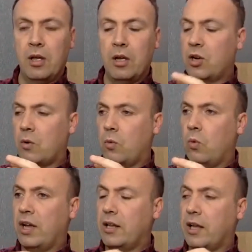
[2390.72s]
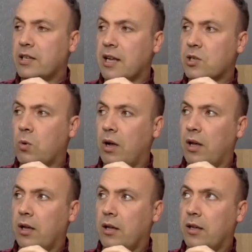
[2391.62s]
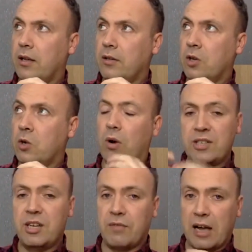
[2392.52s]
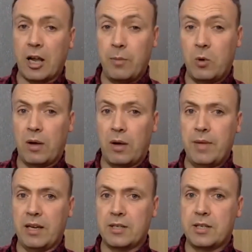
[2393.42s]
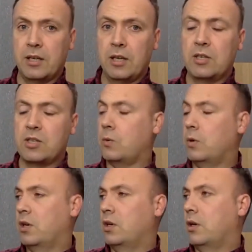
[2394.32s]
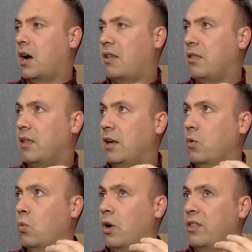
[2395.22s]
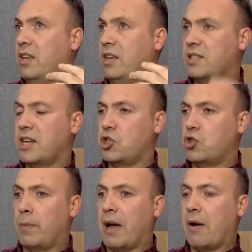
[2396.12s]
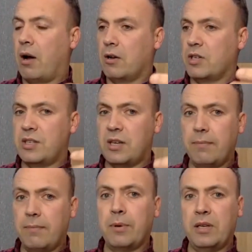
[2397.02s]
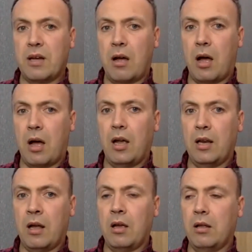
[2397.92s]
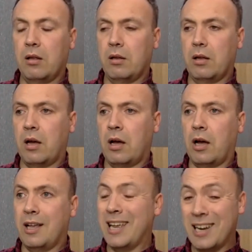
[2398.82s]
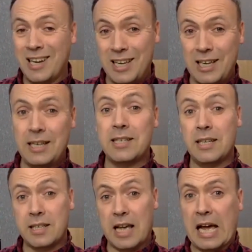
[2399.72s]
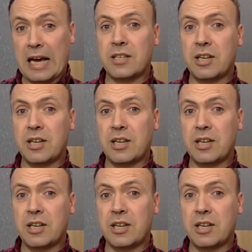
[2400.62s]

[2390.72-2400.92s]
it's quite, the quality of that can be quite mixed. So I think what these sessions are about are simply to highlight in an easy to access